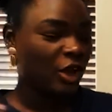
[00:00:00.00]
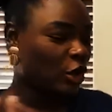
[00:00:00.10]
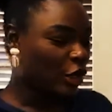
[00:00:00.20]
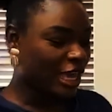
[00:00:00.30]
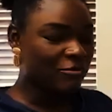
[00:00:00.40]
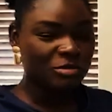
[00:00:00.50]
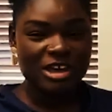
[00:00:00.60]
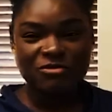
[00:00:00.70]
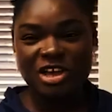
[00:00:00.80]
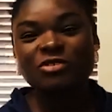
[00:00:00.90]
cooking
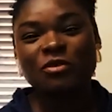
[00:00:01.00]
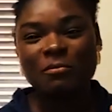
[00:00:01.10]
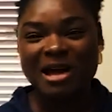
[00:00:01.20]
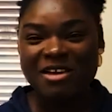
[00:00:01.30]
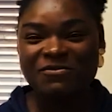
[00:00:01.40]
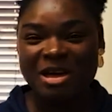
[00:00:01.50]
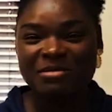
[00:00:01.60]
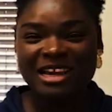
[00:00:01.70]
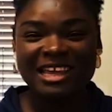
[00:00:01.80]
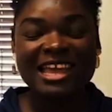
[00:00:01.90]
breakfast for my
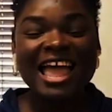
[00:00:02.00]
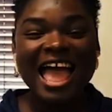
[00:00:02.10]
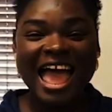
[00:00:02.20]
family.